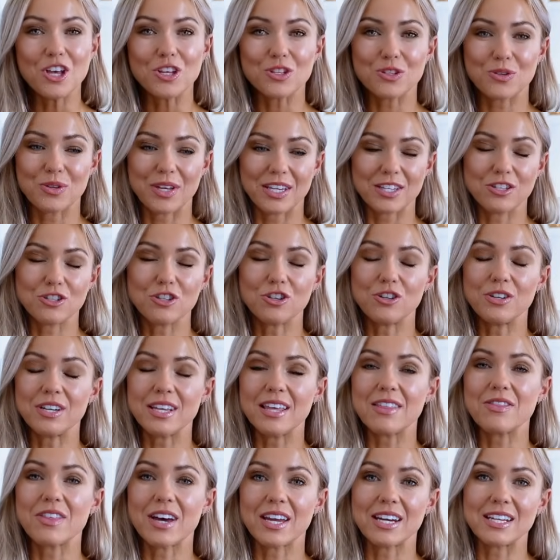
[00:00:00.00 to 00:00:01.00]
So yes, certainly
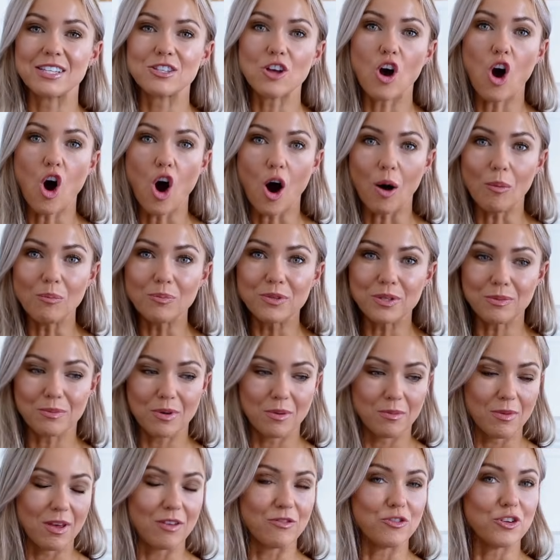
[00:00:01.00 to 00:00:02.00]
that is
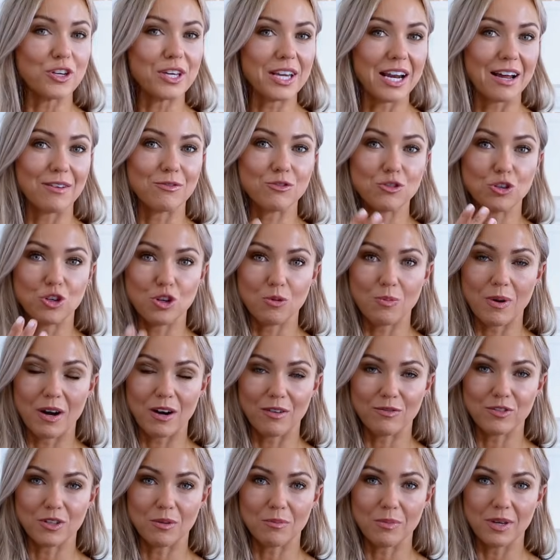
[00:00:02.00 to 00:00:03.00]
optimum if you can have 2 pair
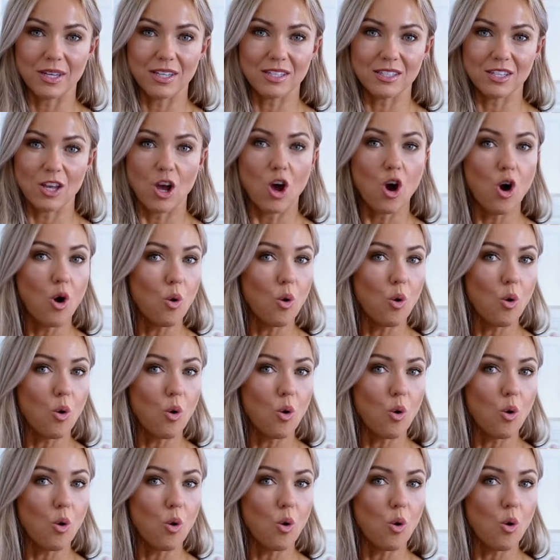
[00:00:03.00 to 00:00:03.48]
of dumbbells.